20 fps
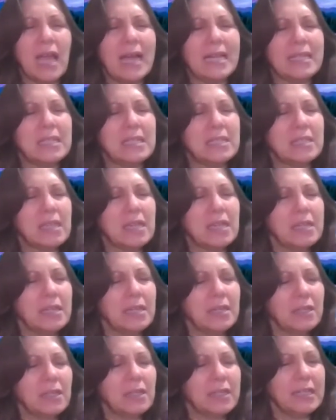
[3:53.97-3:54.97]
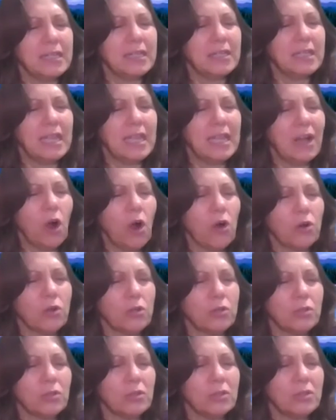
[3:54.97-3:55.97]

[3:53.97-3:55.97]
and suddenly they are